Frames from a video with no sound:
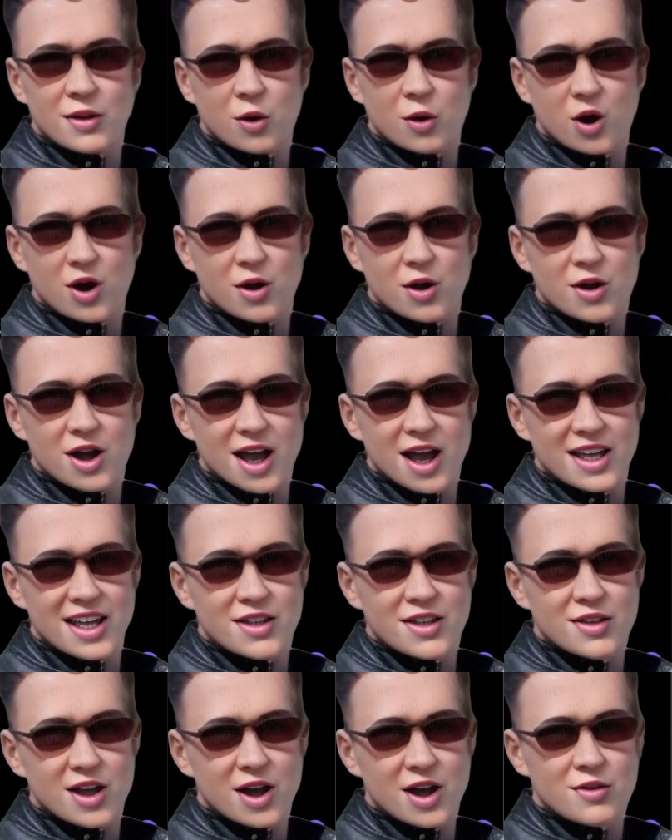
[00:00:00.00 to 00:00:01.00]
more
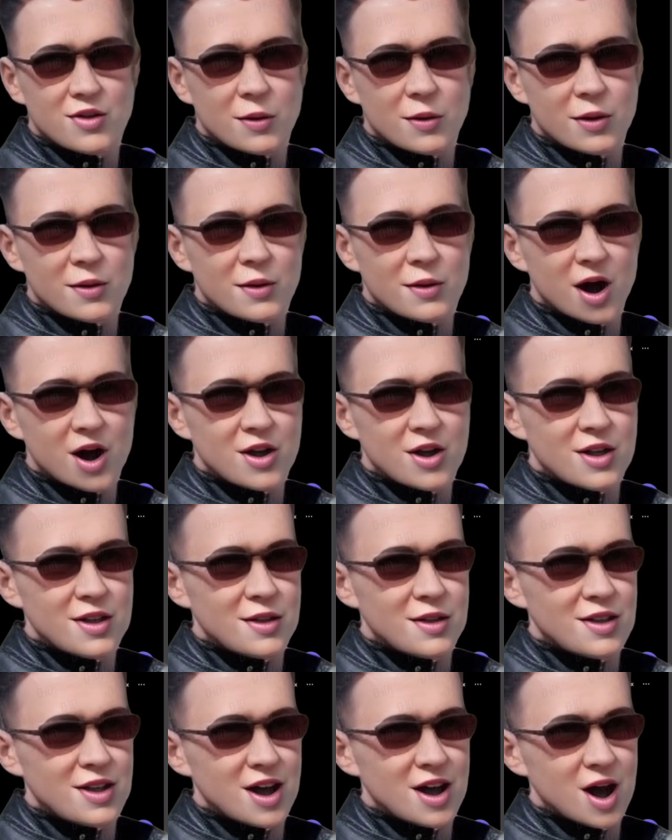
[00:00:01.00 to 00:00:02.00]
creativity from the
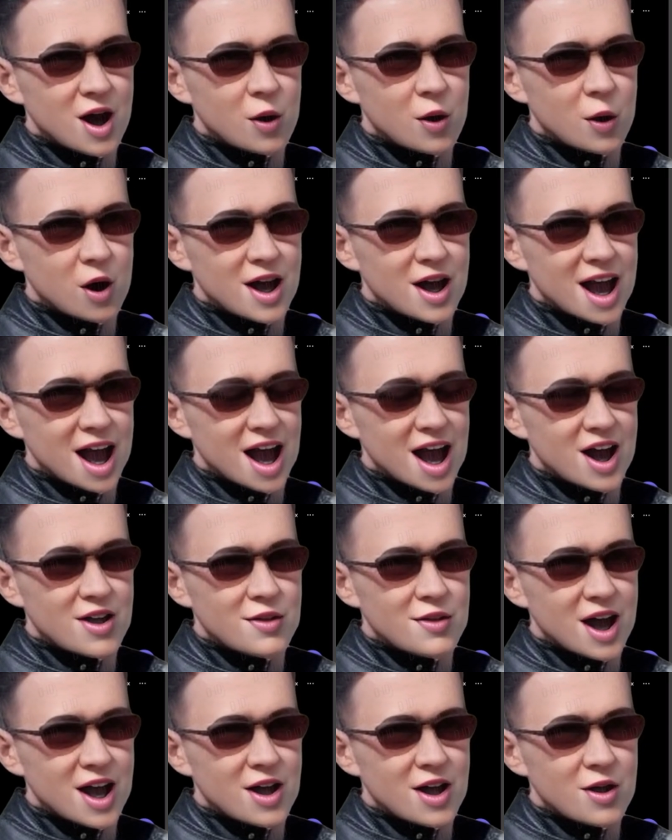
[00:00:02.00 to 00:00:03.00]
model, while higher
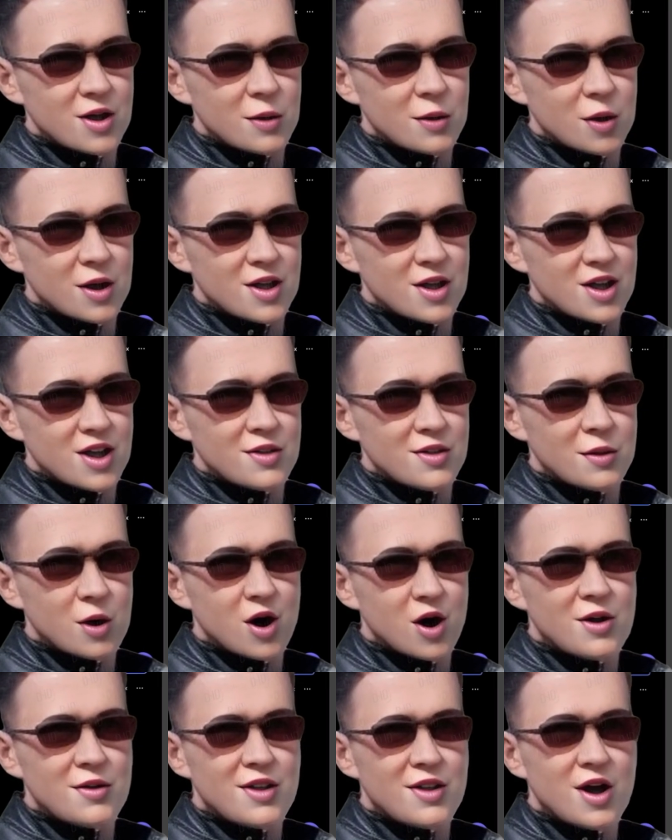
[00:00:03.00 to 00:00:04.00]
values preserve
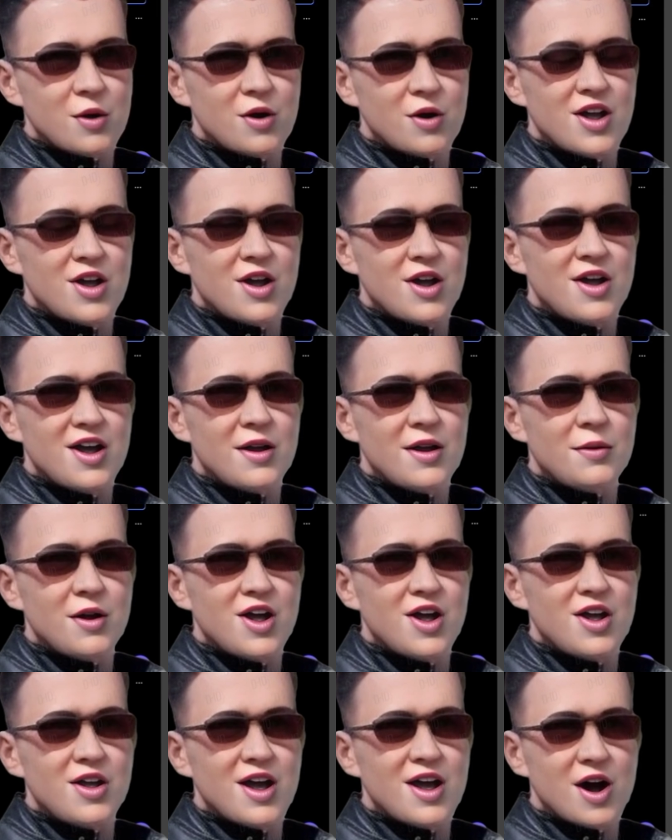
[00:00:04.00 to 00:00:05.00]
more of the original
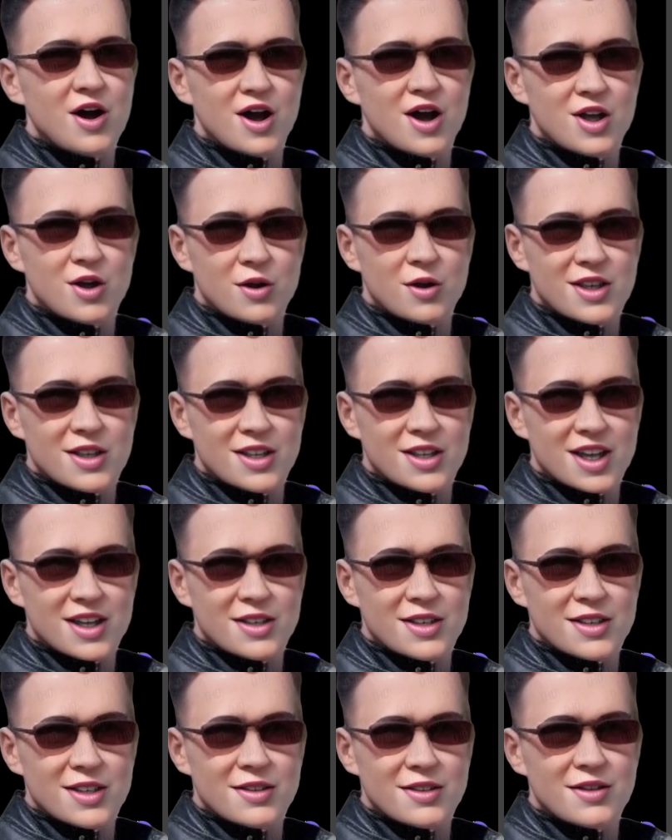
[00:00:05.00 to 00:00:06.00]
image's
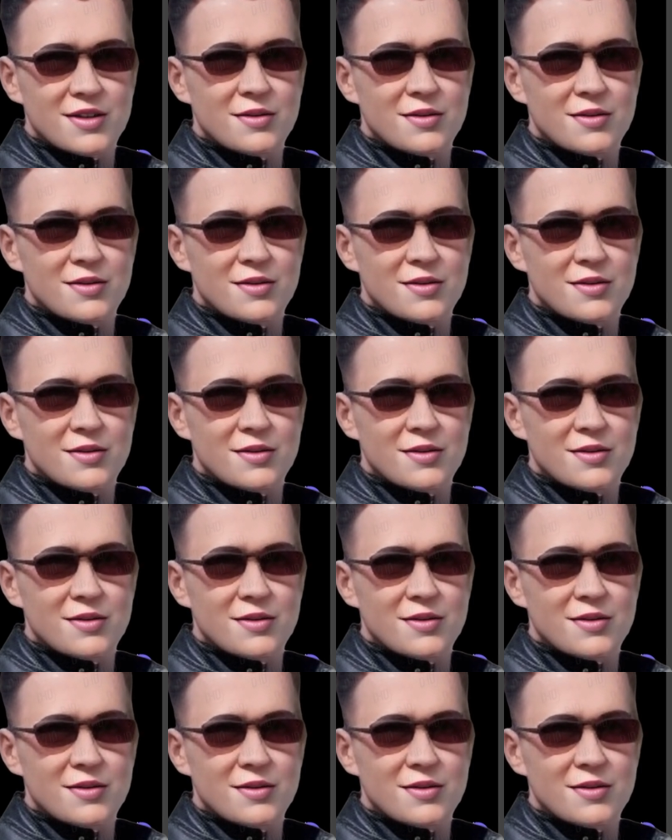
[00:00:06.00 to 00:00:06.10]
characteristics.